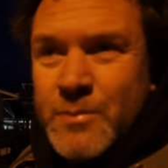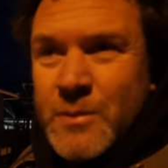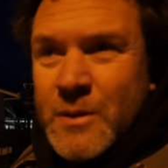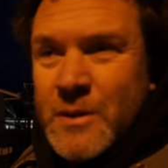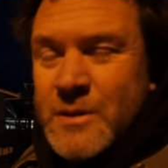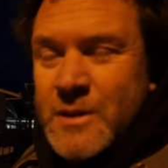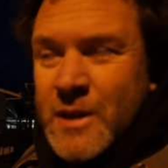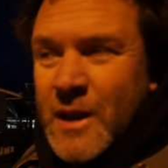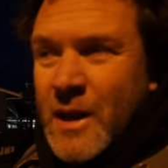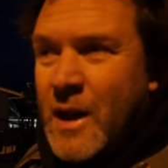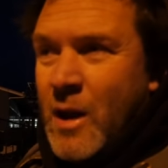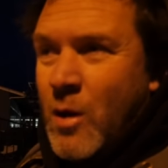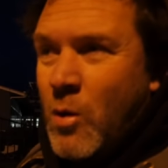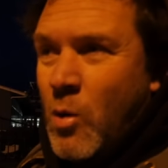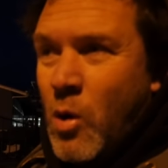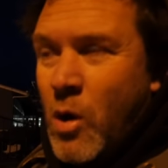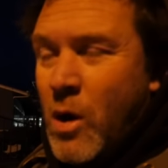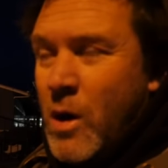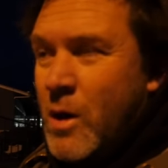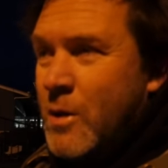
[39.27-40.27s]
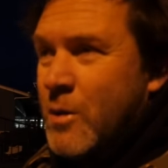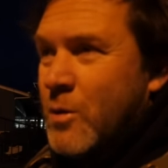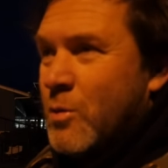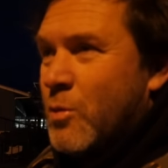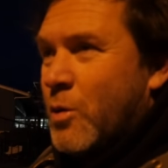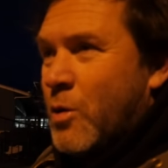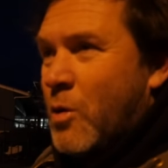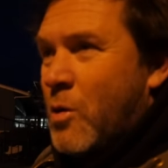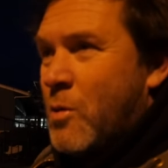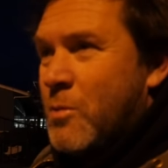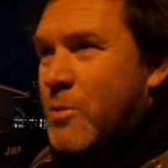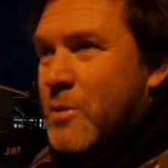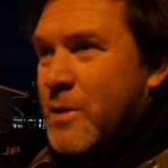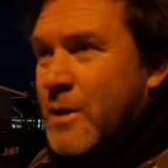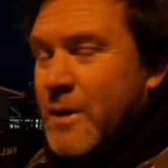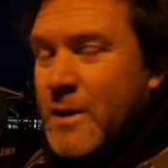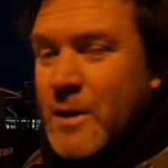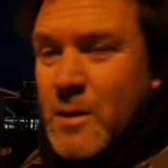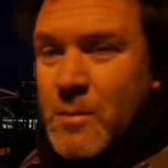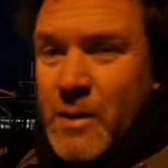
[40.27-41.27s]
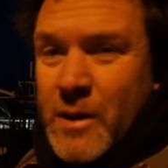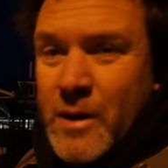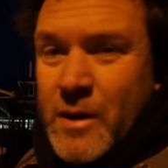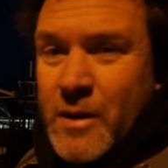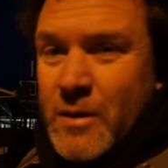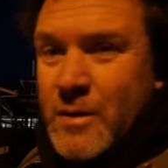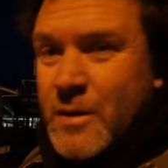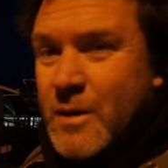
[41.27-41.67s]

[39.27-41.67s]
say how I, what I'm thinking about,